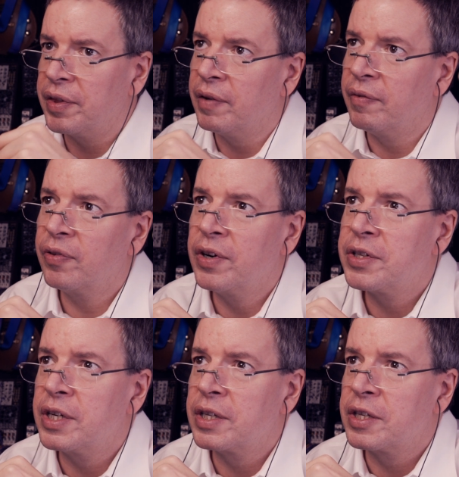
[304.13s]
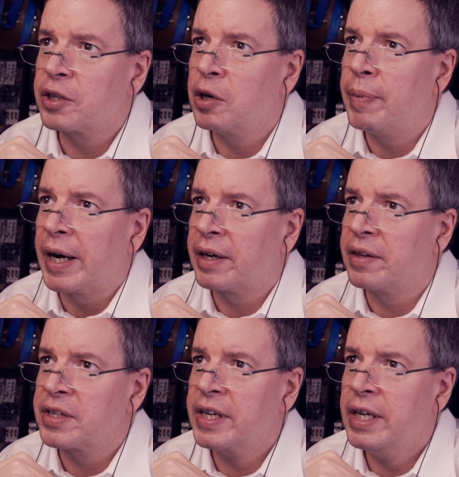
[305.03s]
the, for instance, let's go back to
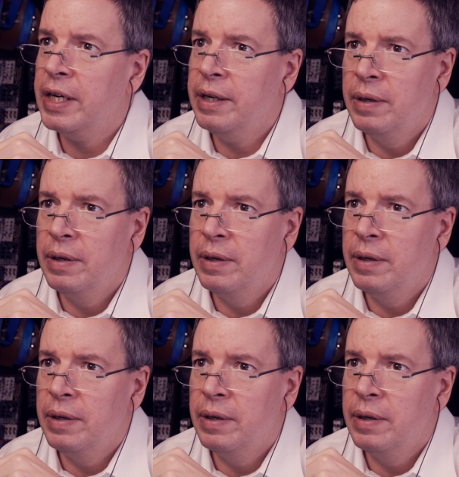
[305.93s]
this again.